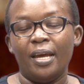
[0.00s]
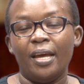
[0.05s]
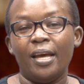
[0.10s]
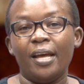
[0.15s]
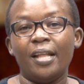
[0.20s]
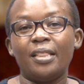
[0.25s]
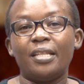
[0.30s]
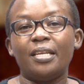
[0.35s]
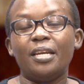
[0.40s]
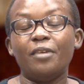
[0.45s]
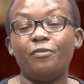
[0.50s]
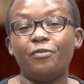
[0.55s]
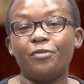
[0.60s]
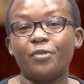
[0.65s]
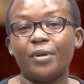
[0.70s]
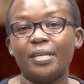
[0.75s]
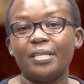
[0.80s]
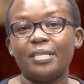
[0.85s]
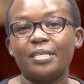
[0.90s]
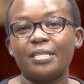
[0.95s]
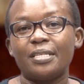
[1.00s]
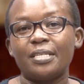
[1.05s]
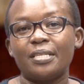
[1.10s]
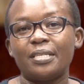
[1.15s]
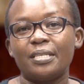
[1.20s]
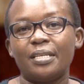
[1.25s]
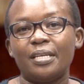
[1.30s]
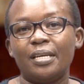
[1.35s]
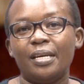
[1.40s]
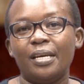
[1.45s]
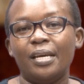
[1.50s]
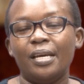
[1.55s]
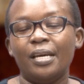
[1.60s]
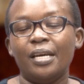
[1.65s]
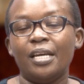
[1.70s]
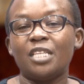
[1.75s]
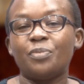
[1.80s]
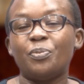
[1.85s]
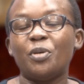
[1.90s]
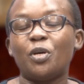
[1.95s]
And difference
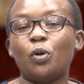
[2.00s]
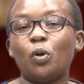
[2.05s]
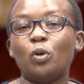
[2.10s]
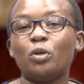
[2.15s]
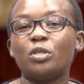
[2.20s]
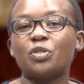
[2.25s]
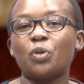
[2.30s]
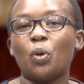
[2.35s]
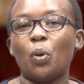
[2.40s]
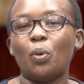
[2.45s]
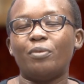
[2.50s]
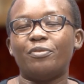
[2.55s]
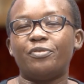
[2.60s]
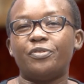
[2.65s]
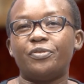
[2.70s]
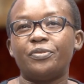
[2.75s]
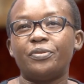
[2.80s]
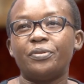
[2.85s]
is because of